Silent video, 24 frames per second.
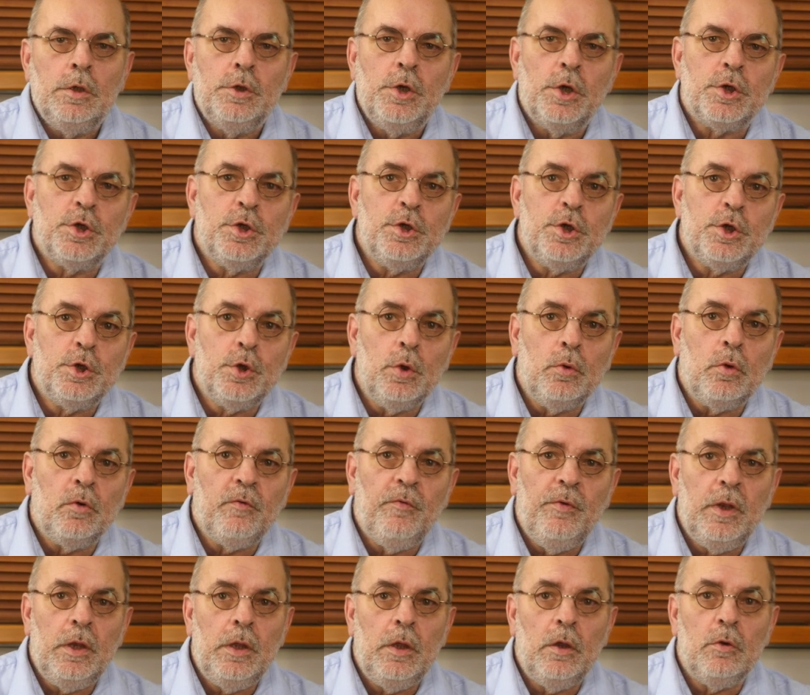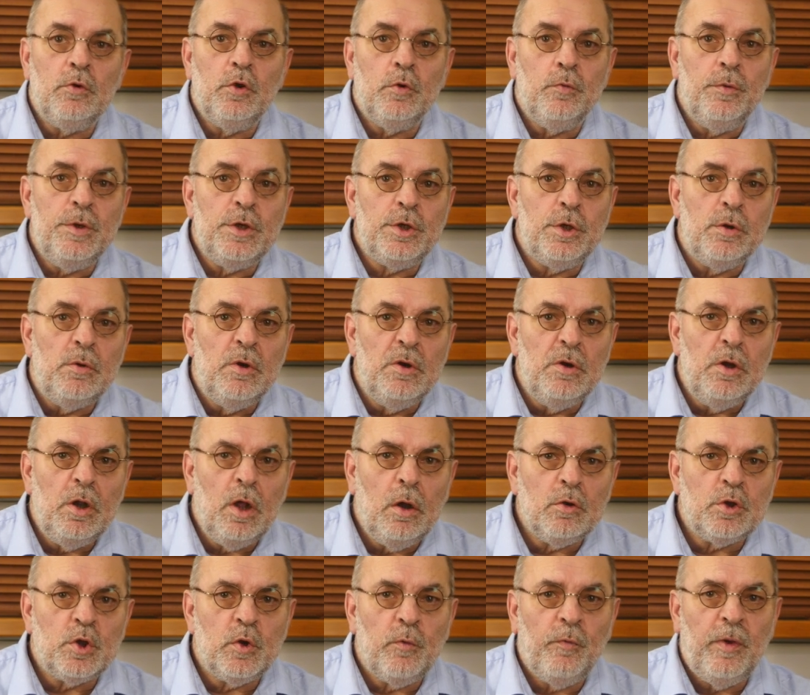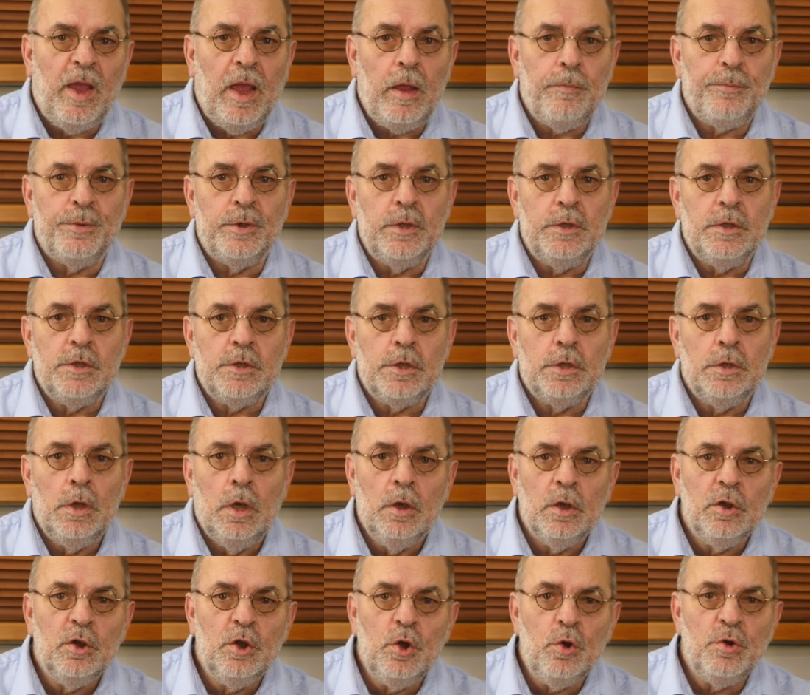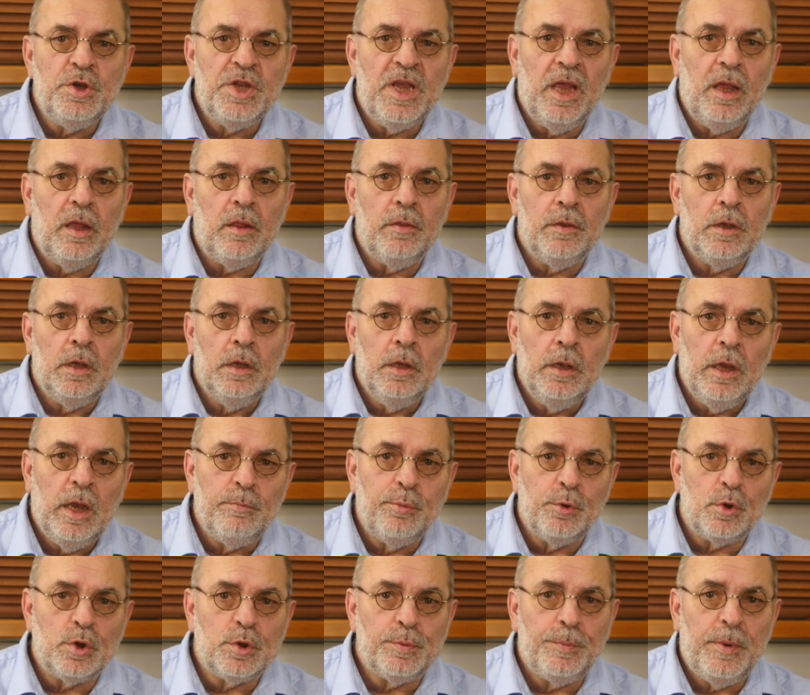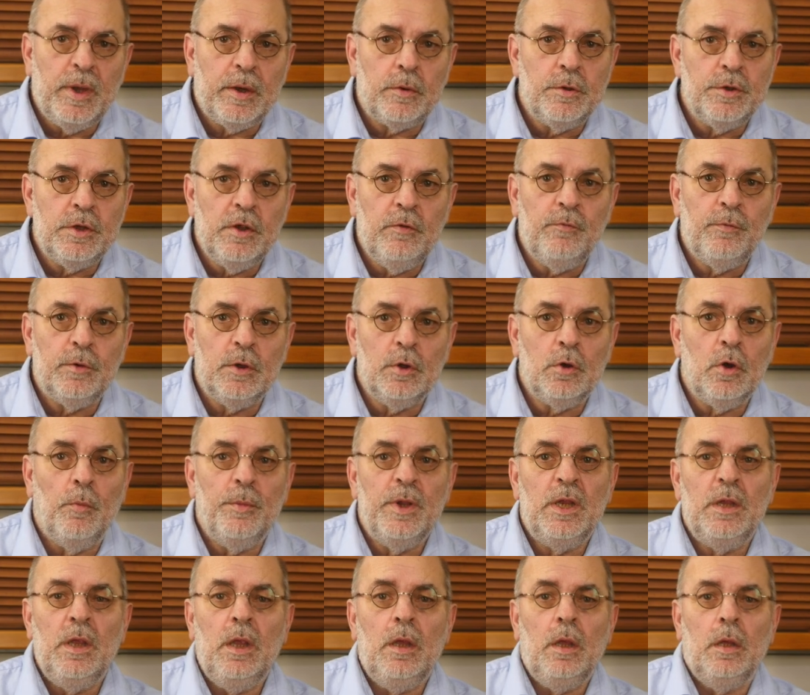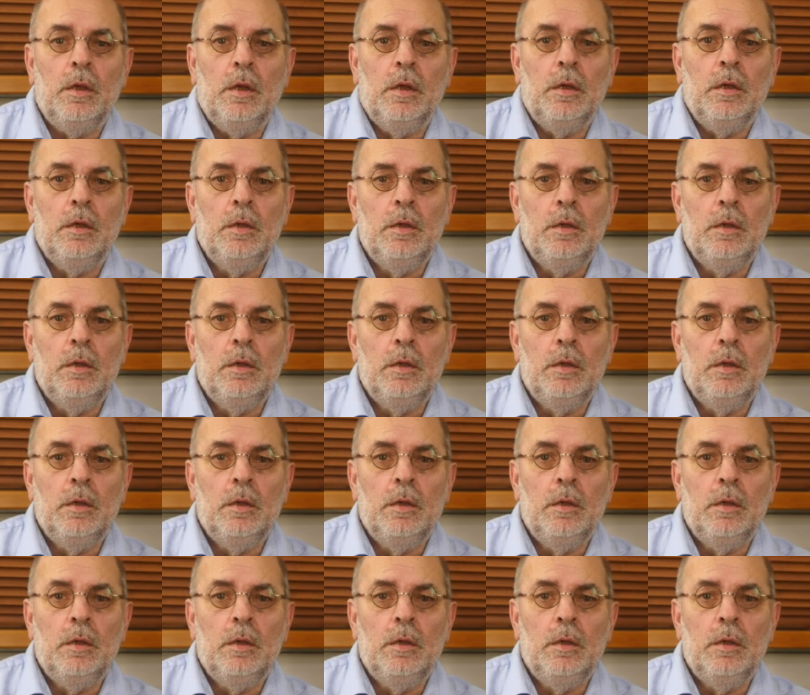Just a short video to wish you loads of happiness, good health and prosperity for the coming year.